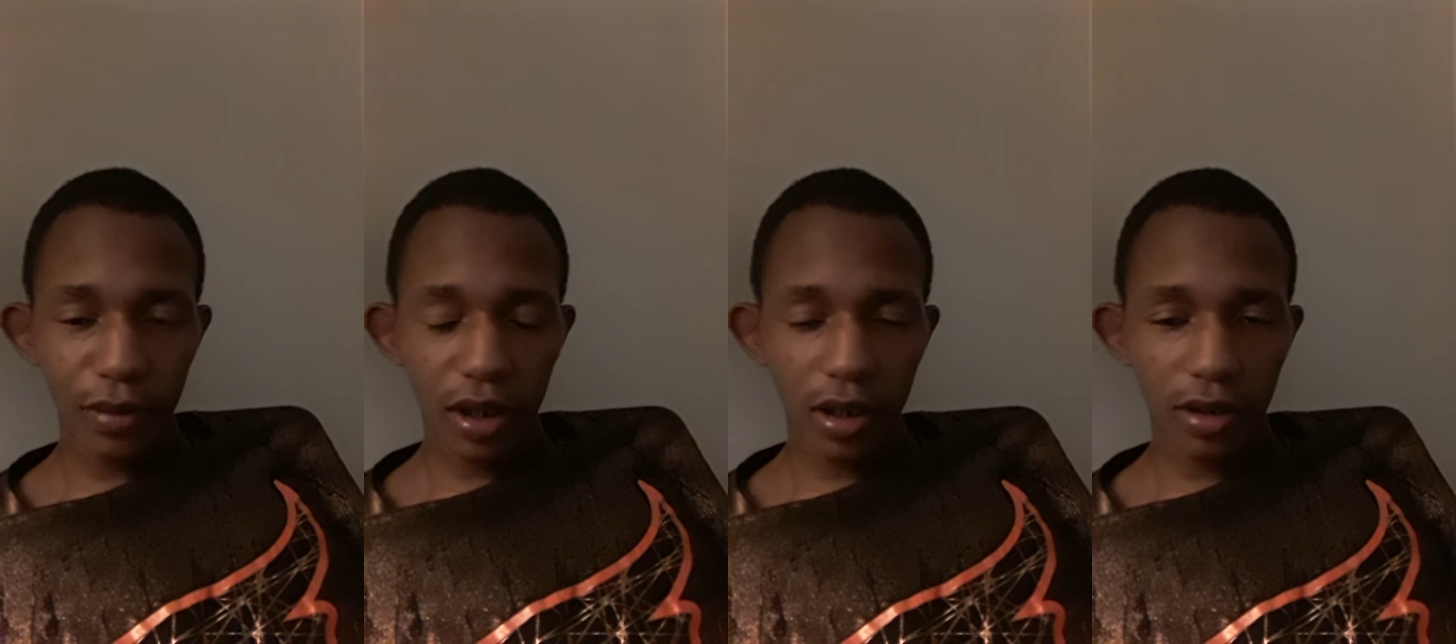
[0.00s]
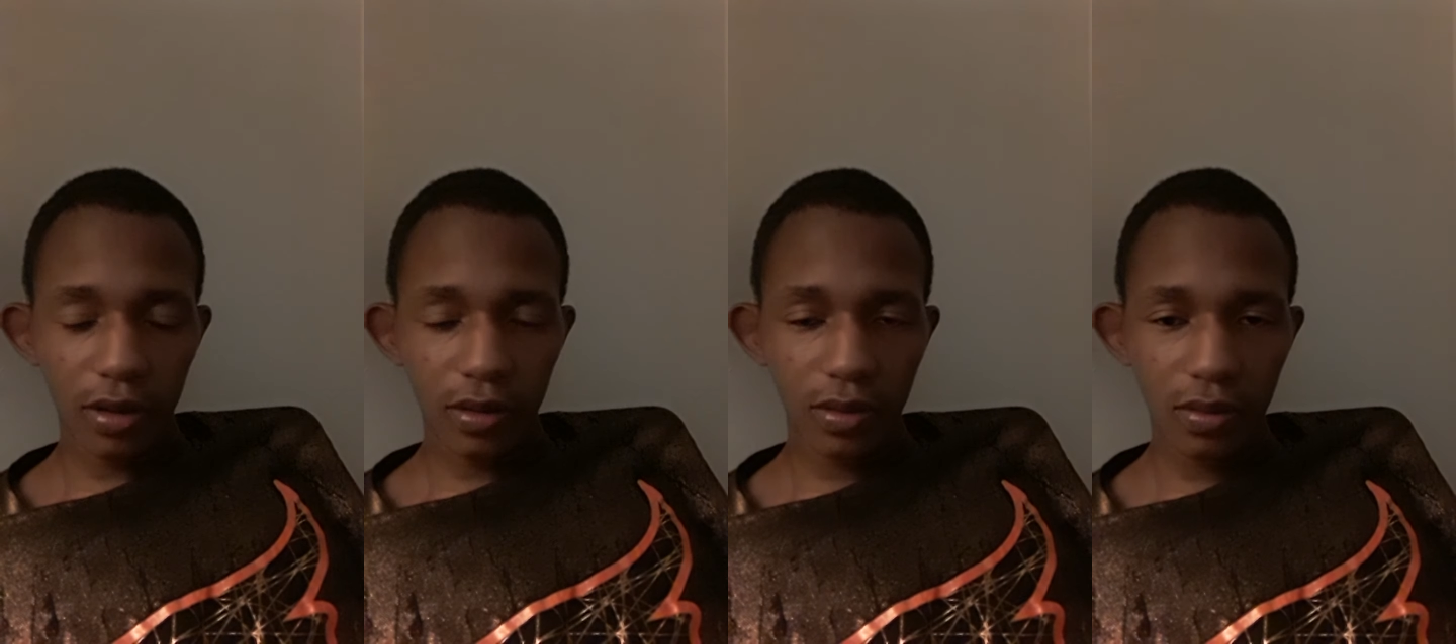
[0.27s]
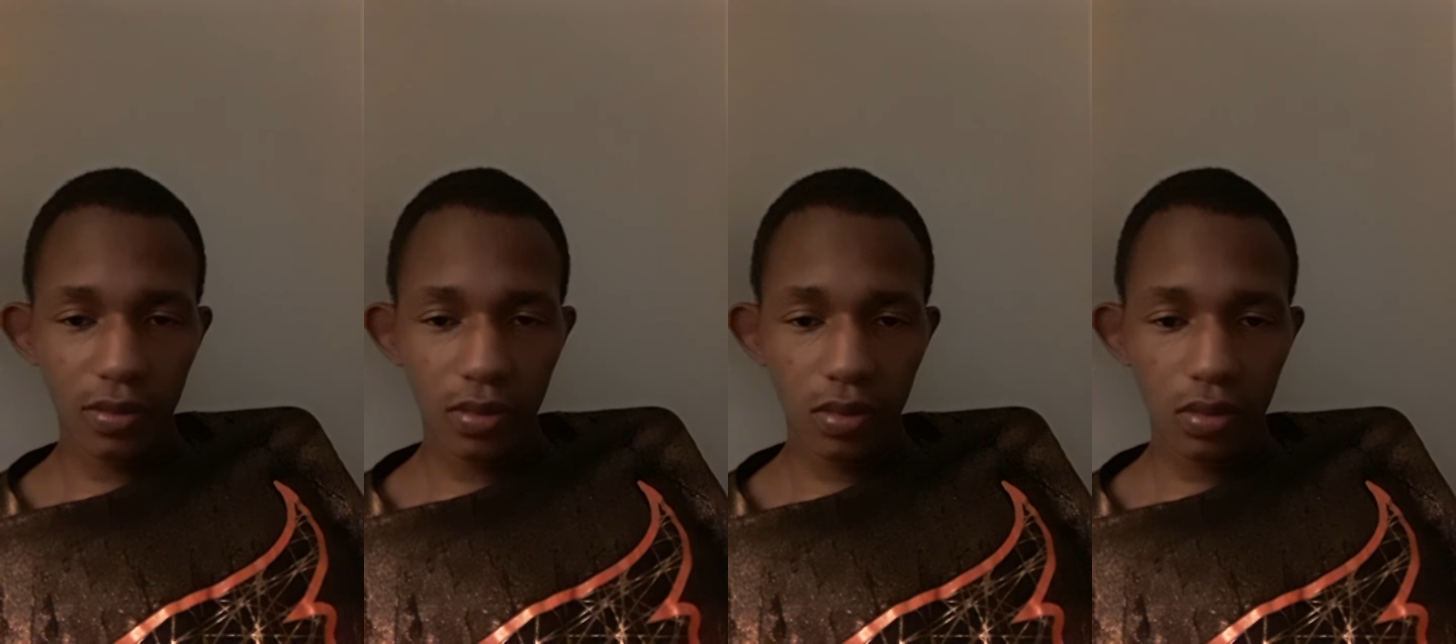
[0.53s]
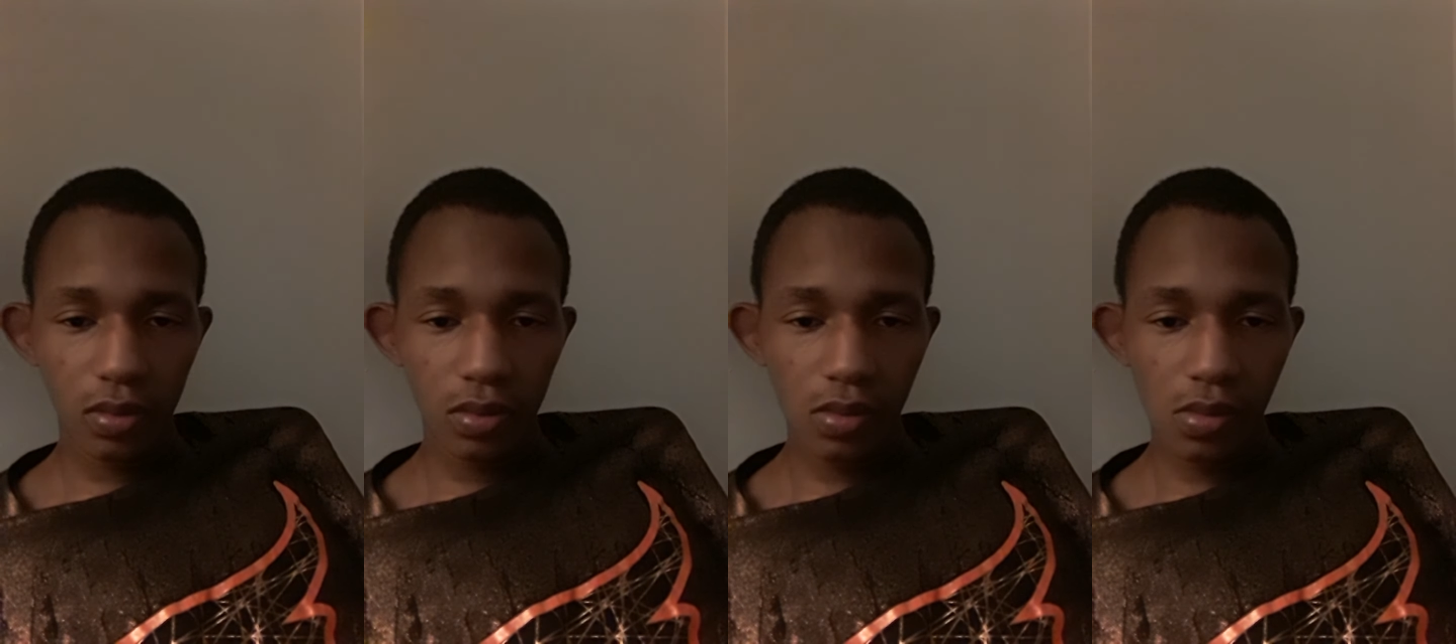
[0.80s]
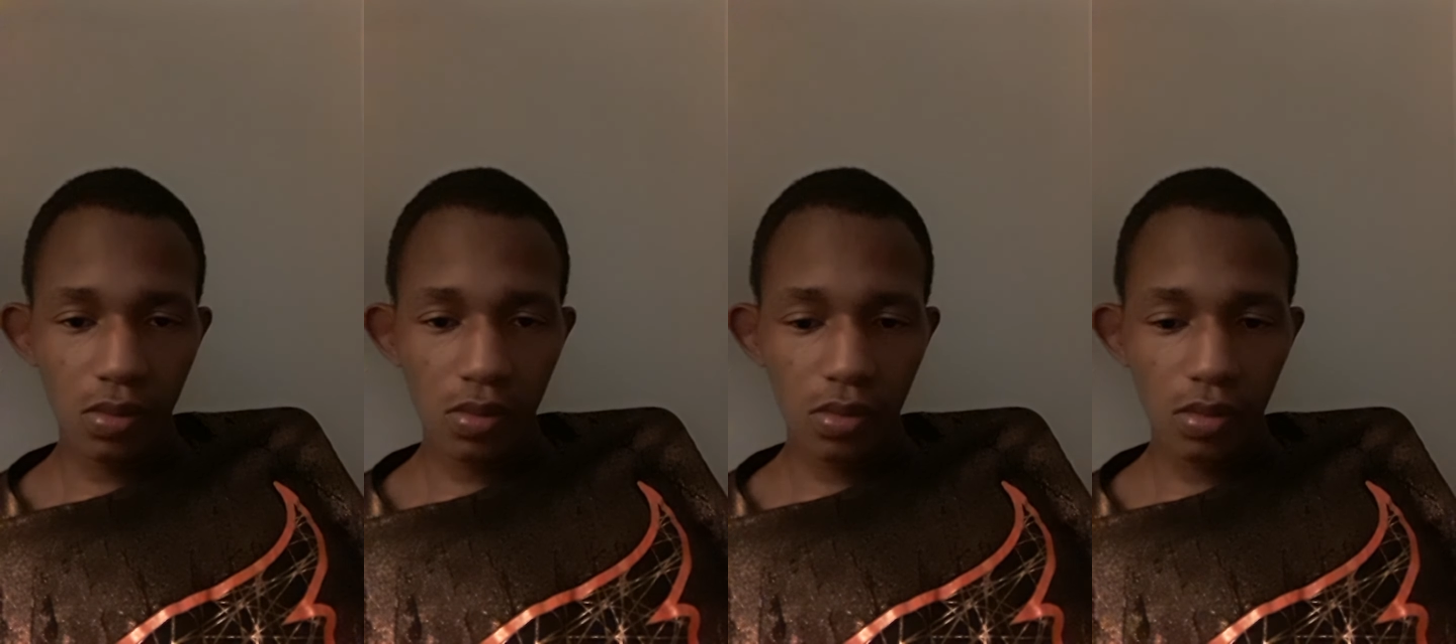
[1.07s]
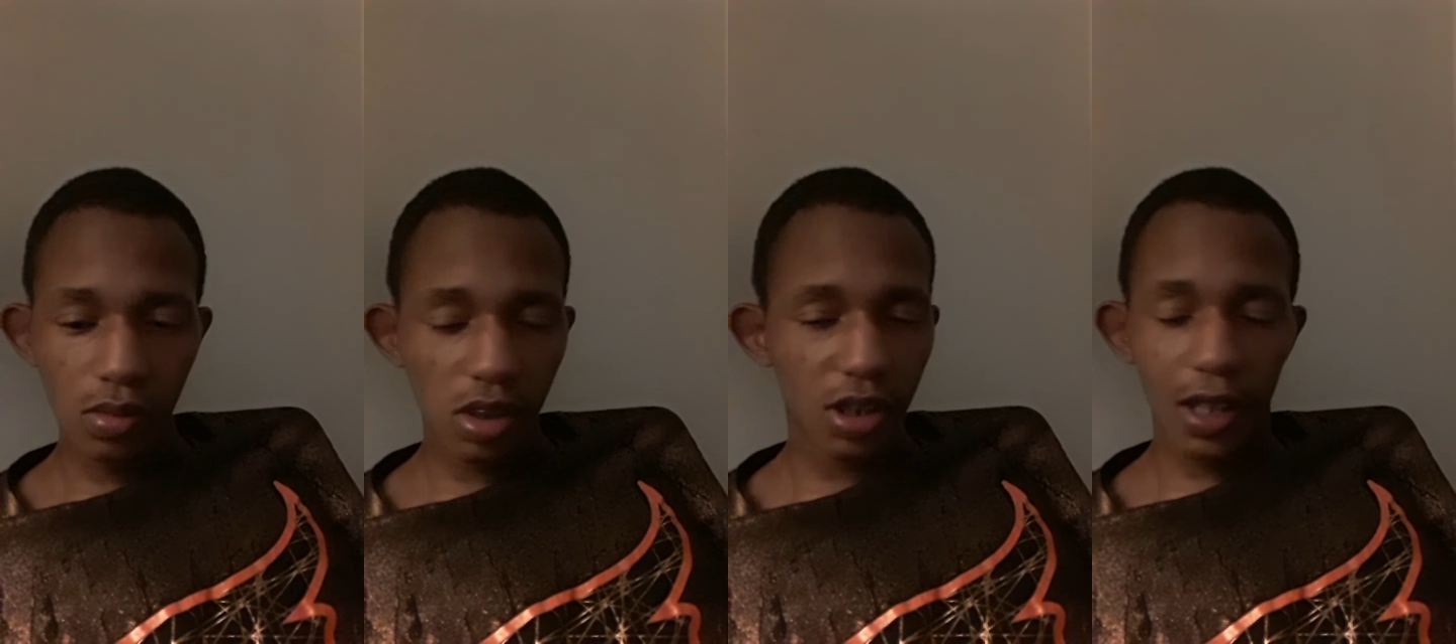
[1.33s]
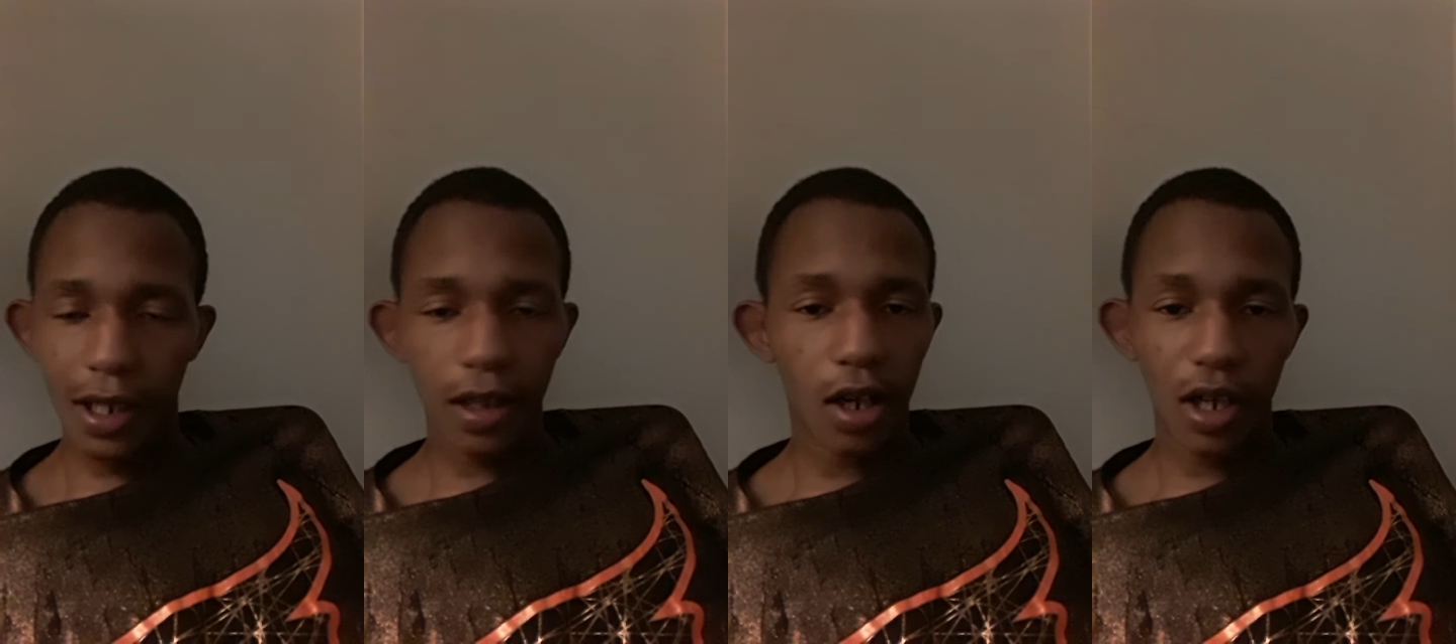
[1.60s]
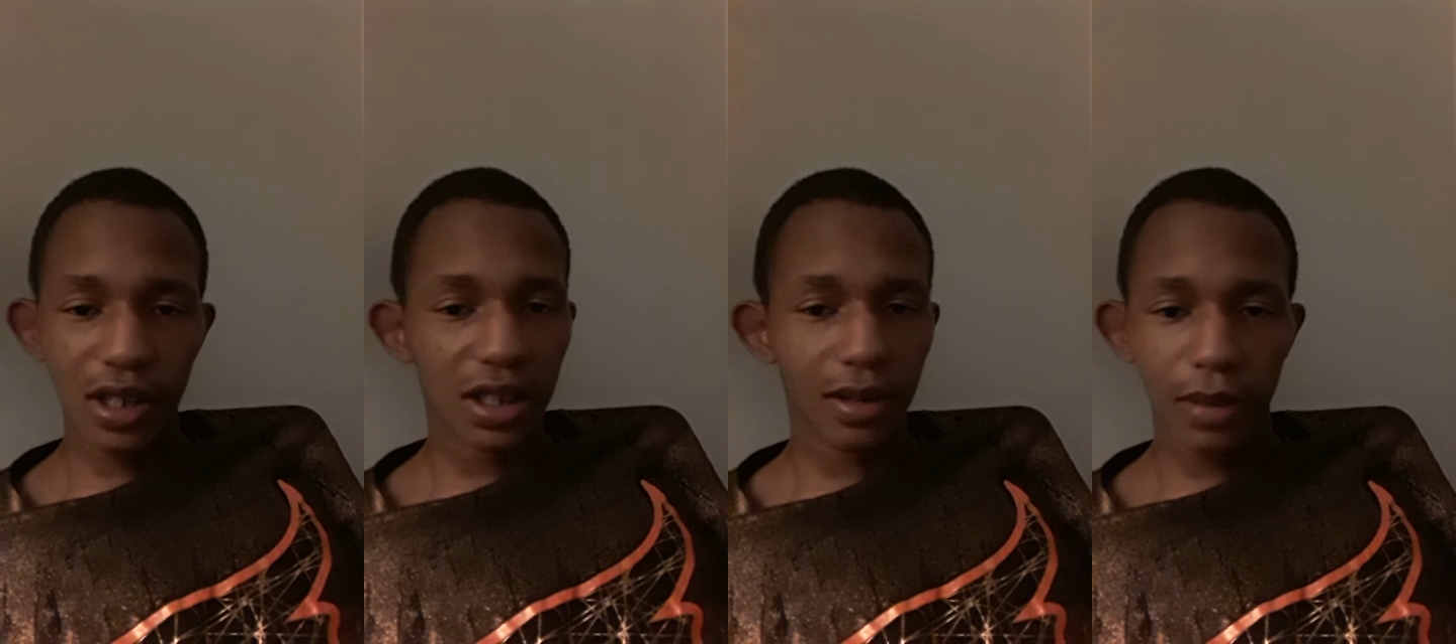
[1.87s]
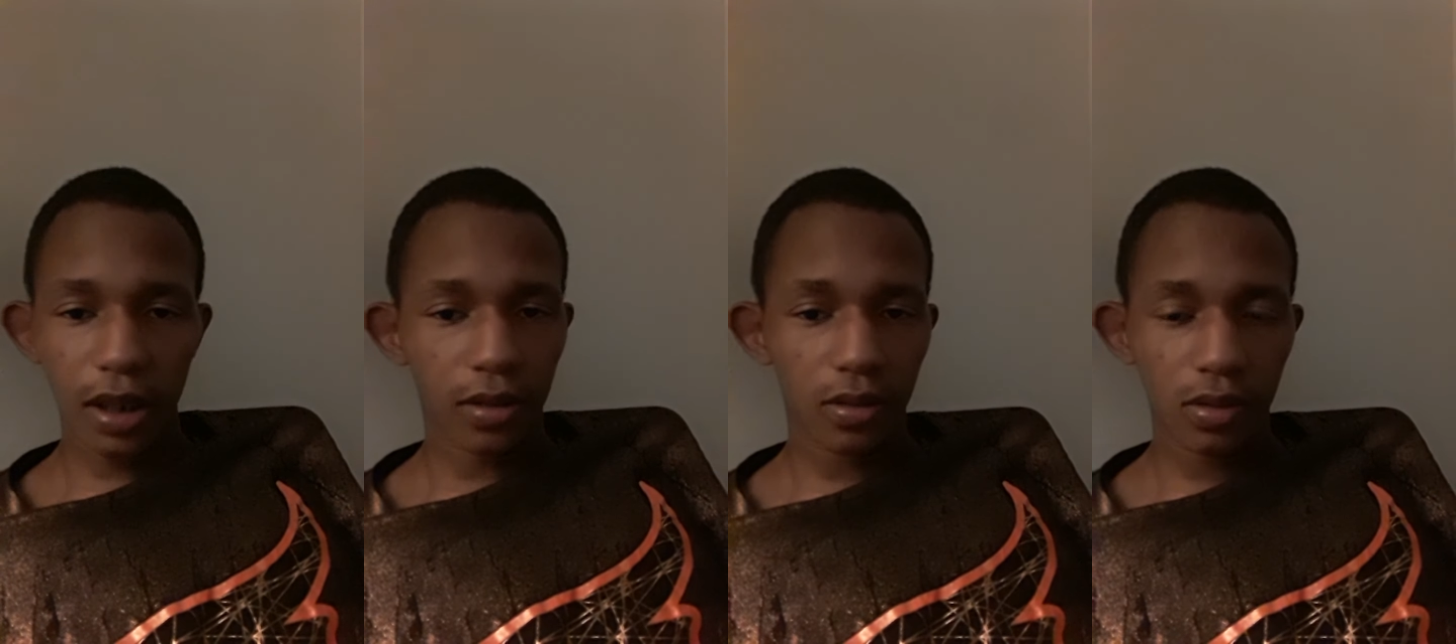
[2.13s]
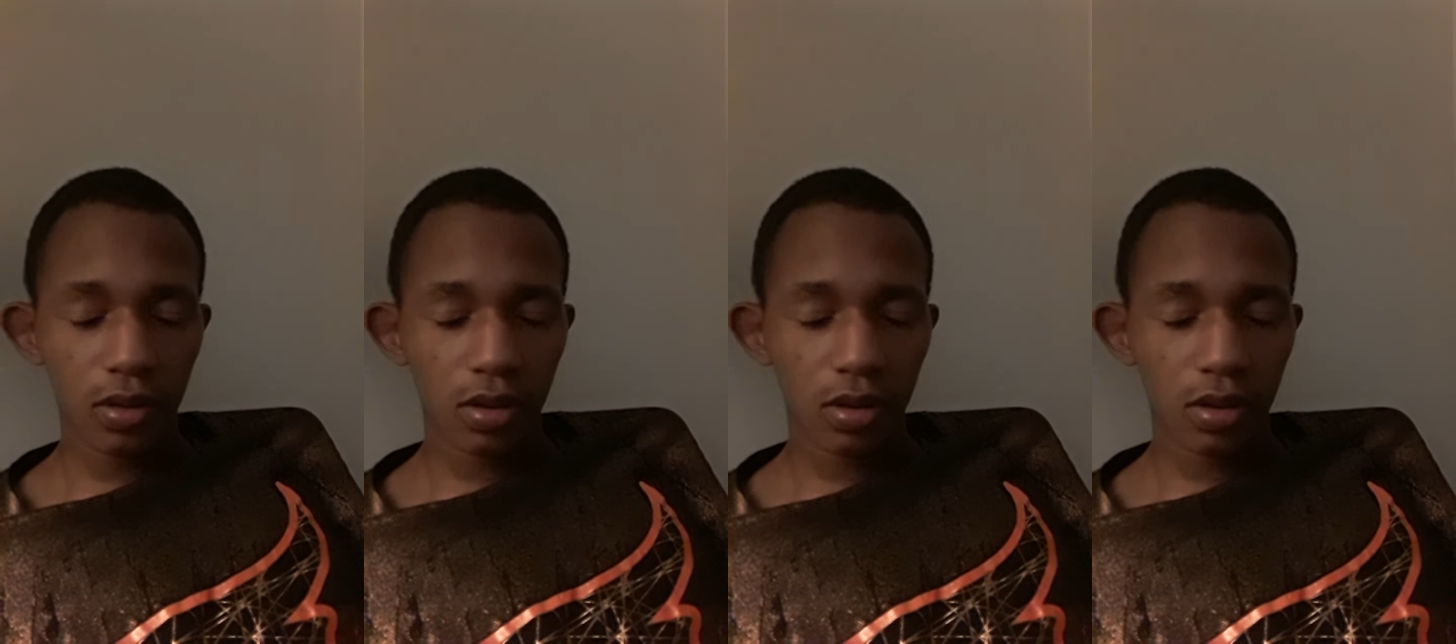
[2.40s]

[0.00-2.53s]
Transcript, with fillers: balloon. It's not an ultimate.